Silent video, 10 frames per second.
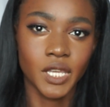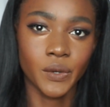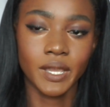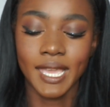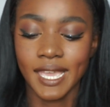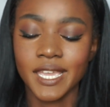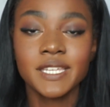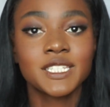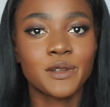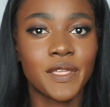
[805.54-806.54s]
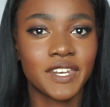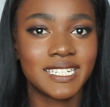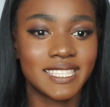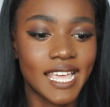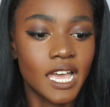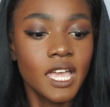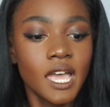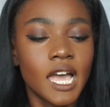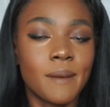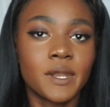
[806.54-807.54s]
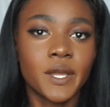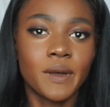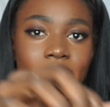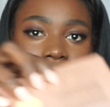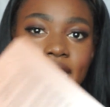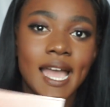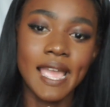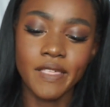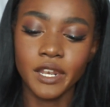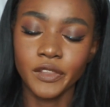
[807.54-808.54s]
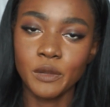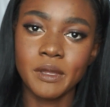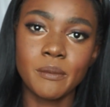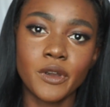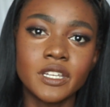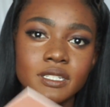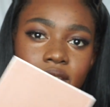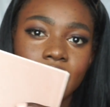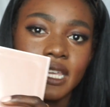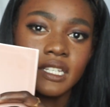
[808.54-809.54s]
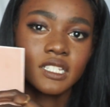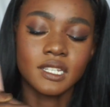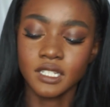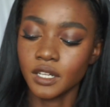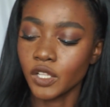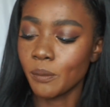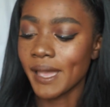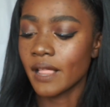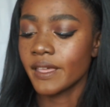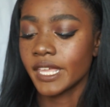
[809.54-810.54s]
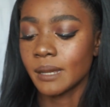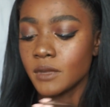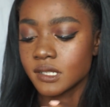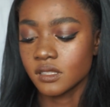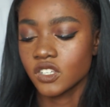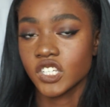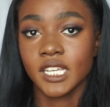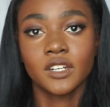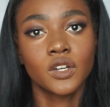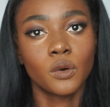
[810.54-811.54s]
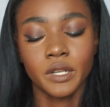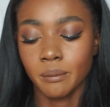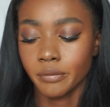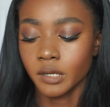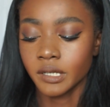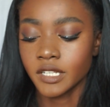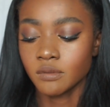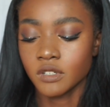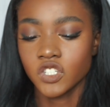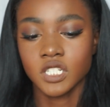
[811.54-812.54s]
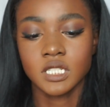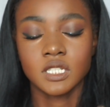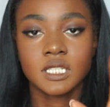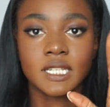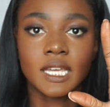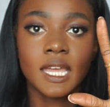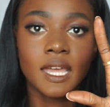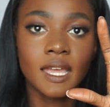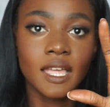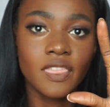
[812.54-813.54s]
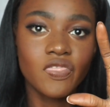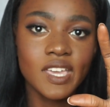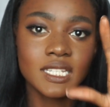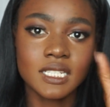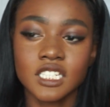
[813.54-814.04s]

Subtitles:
Okay, so now that I did that, I'm going to go ahead and highlight a little bit more using the Anastasia Glow palette, and I'm using the shade Golden Bronze, which just looks like this.